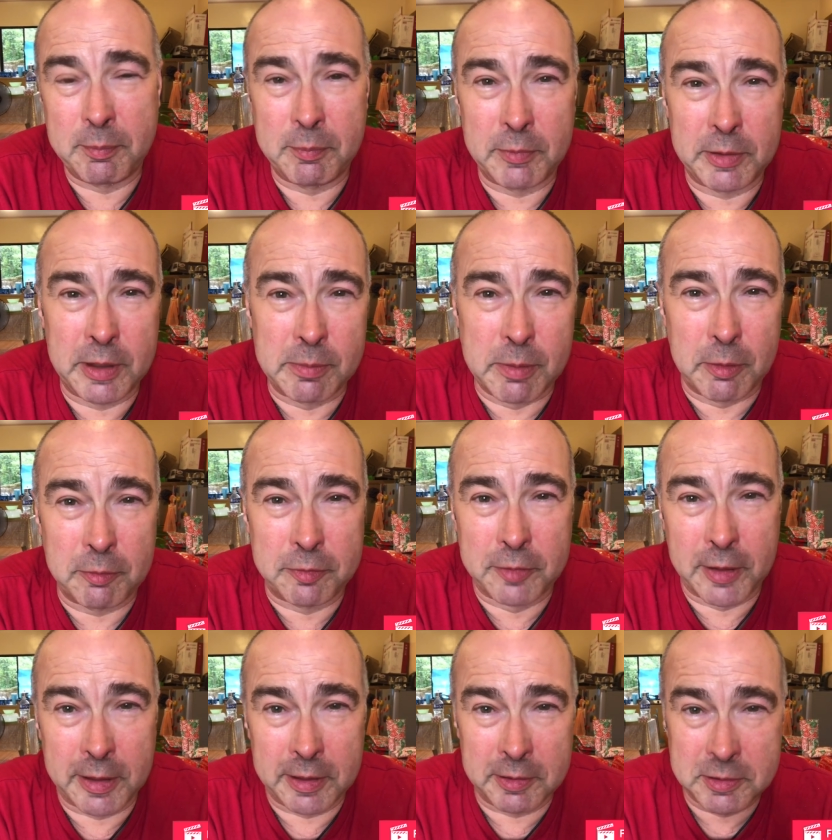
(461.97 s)
you won't
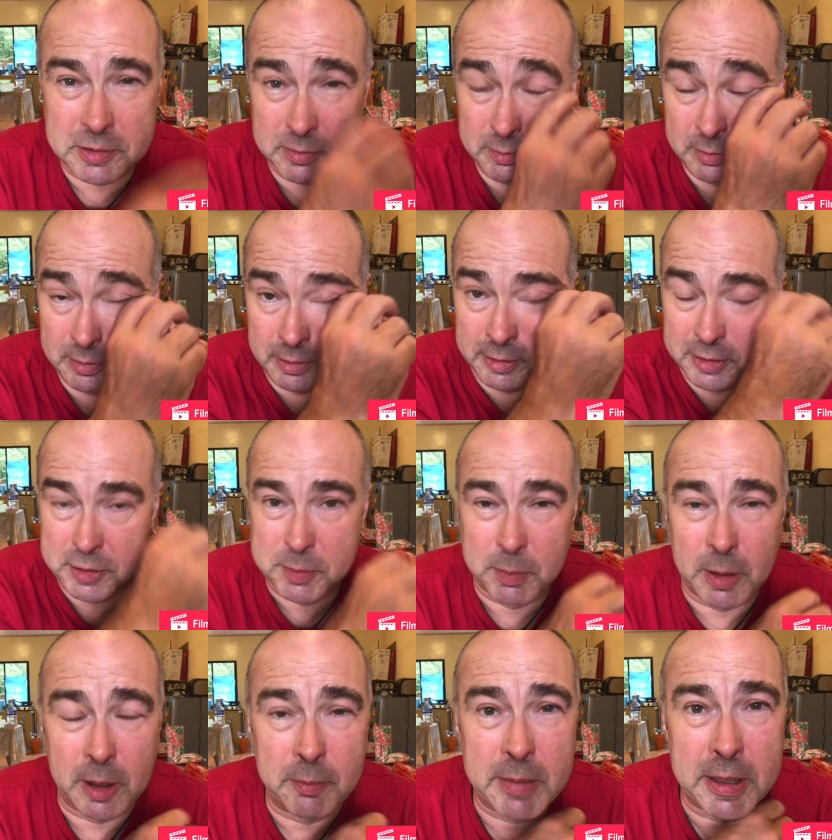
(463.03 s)
find like
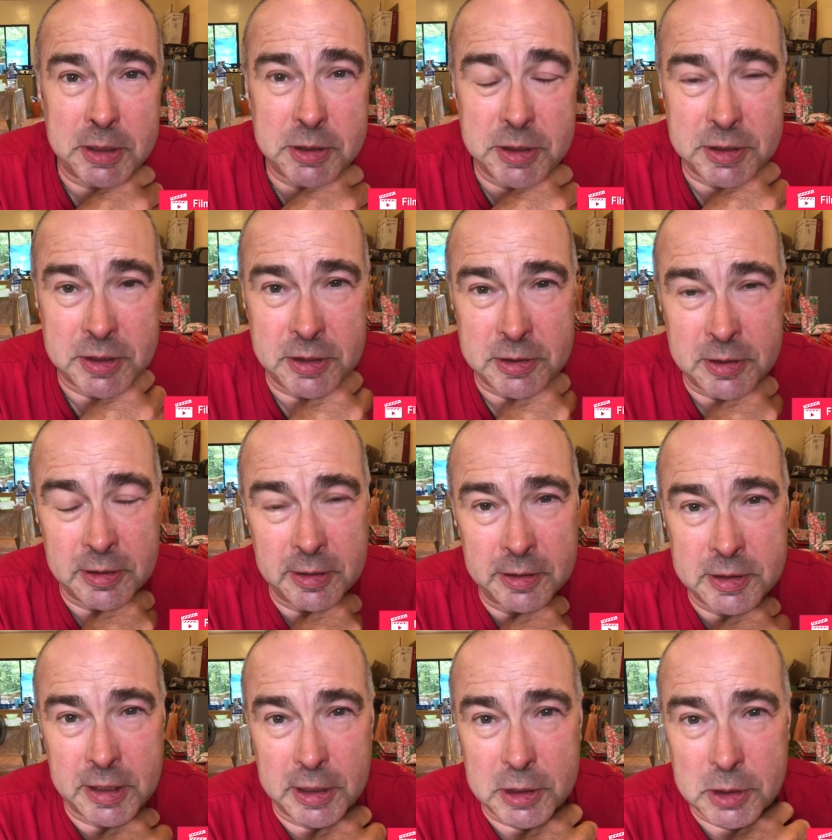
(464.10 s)
sprung mattresses,
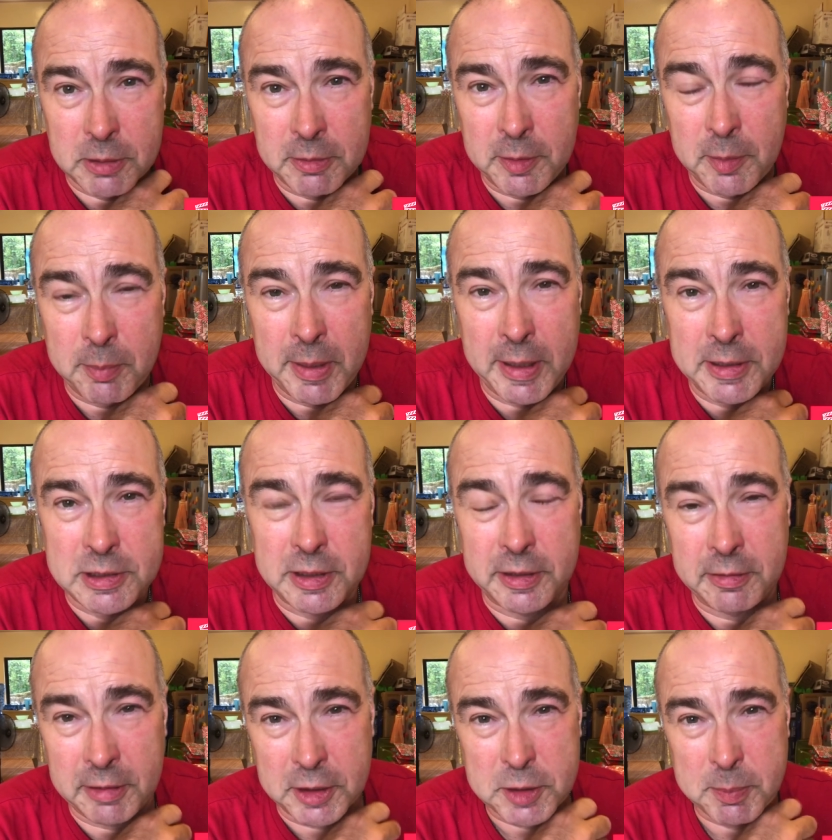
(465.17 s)
etc., and the beds like you'd
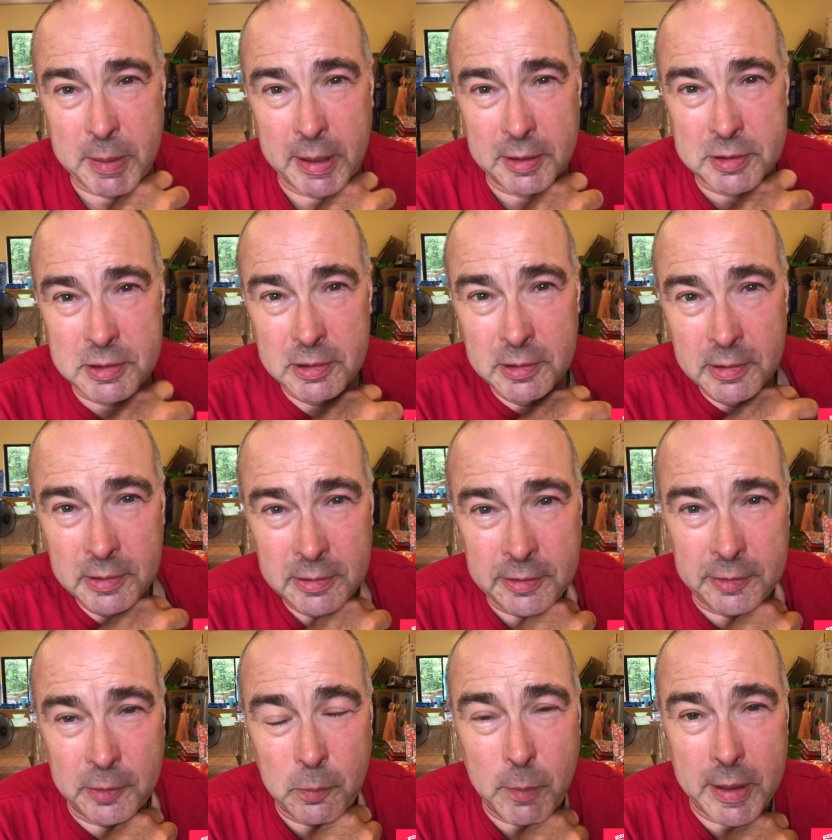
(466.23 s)
expect in
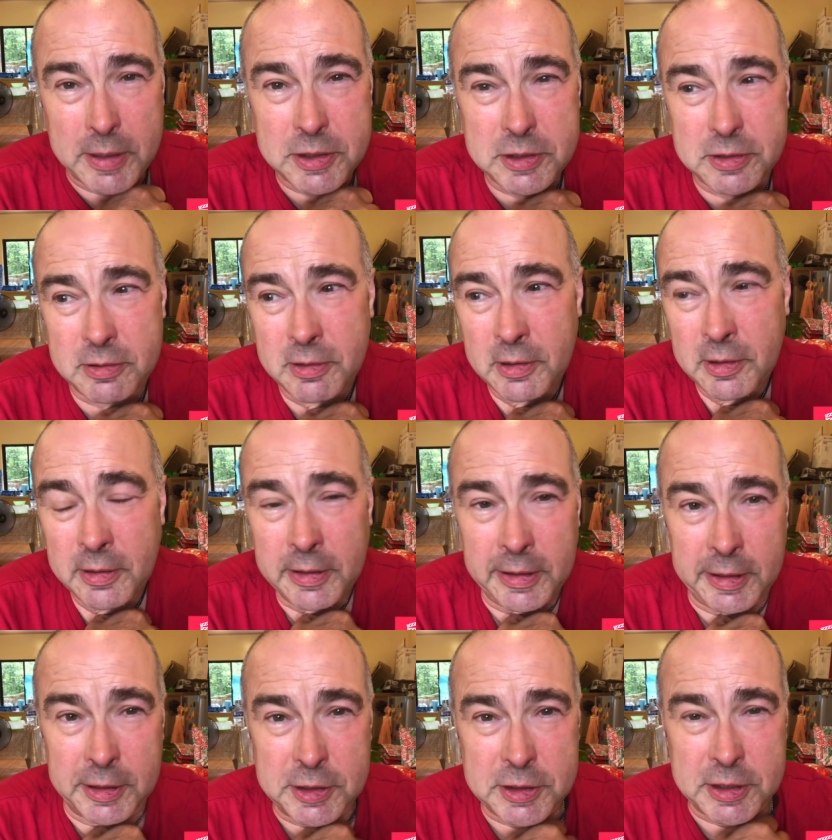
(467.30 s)
the West.
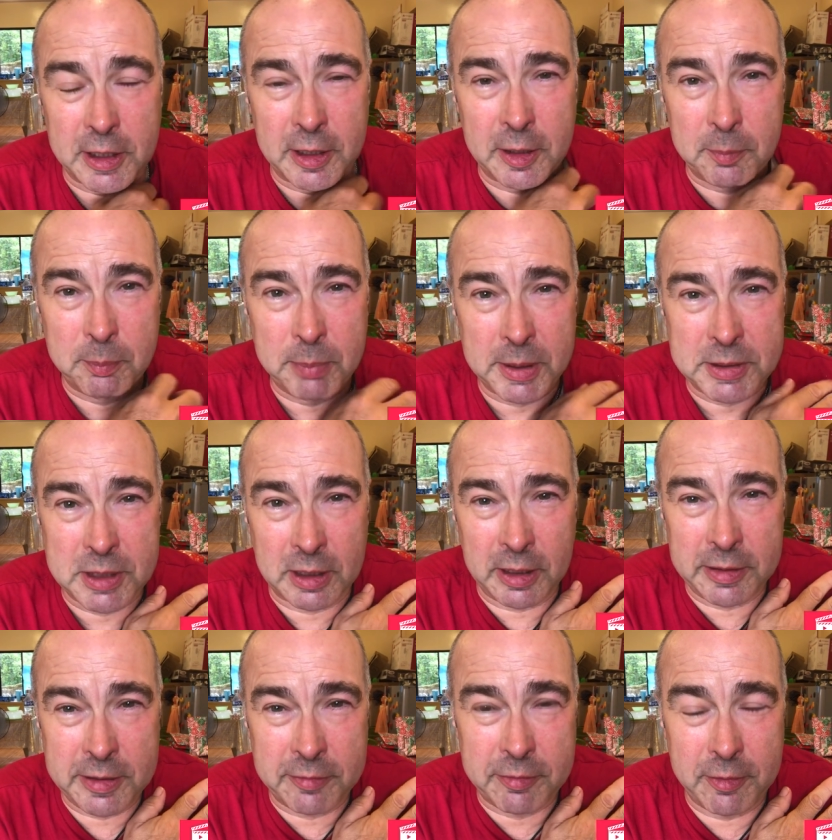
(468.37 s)
It's basically
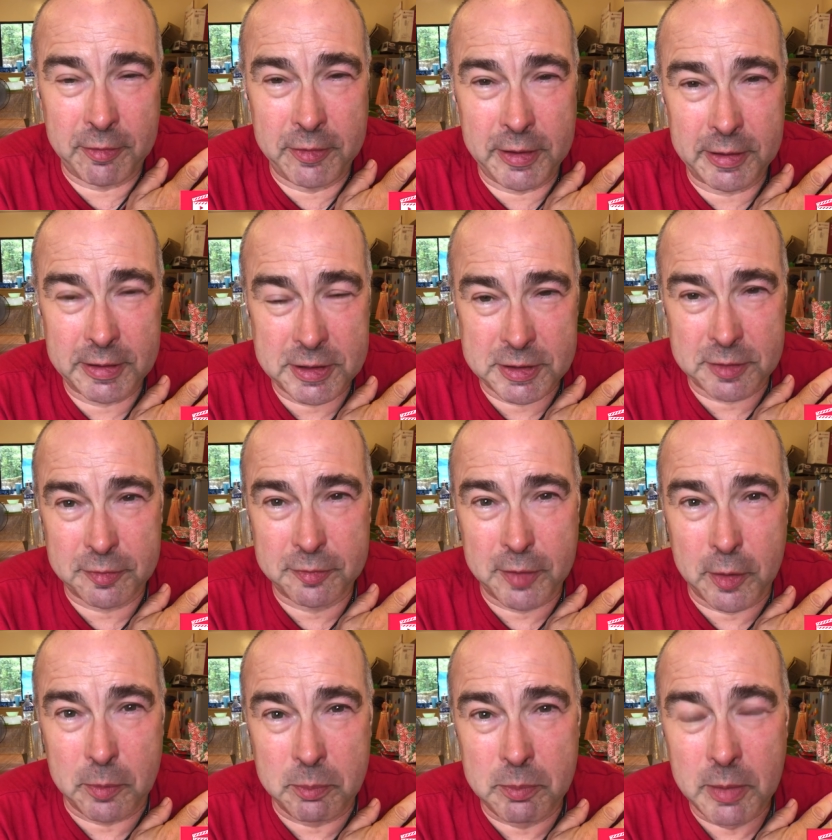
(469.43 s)
different thicknesses of
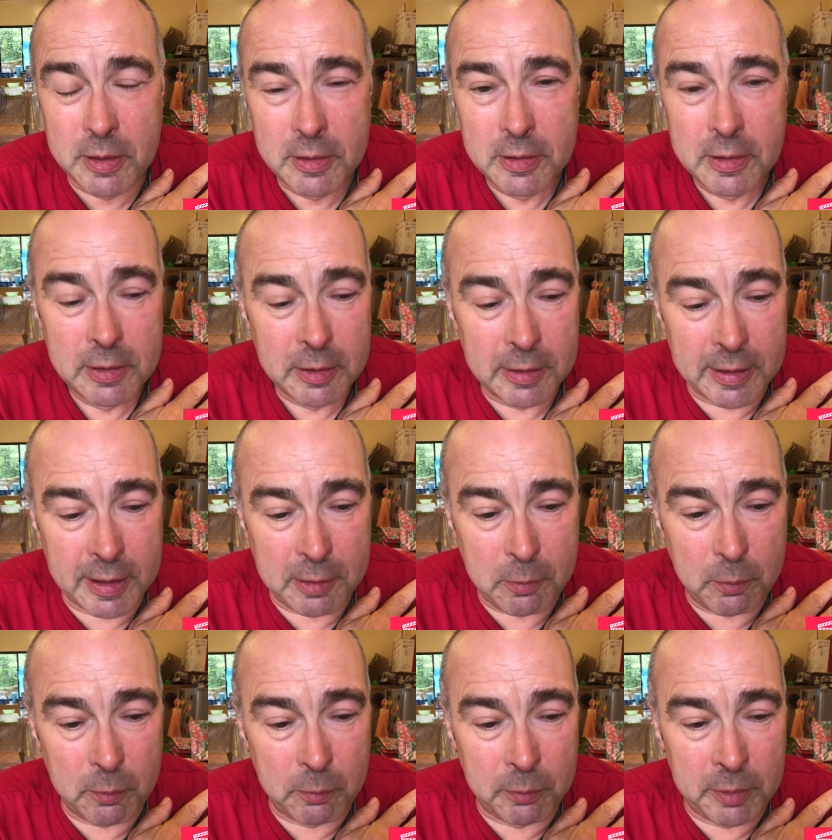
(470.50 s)
foam. Now,
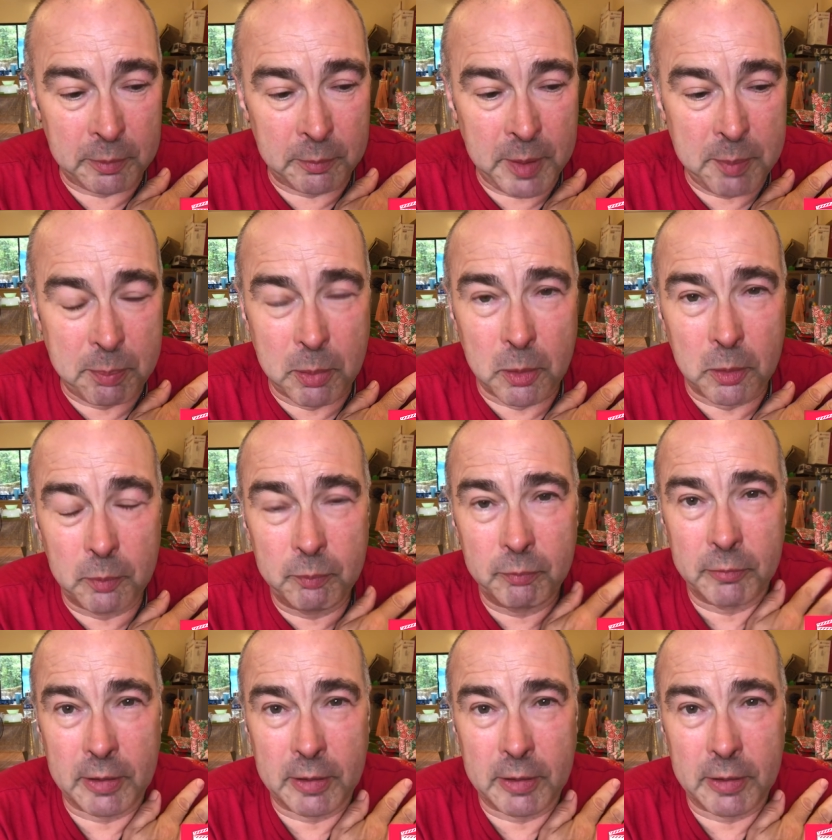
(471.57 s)
we bought,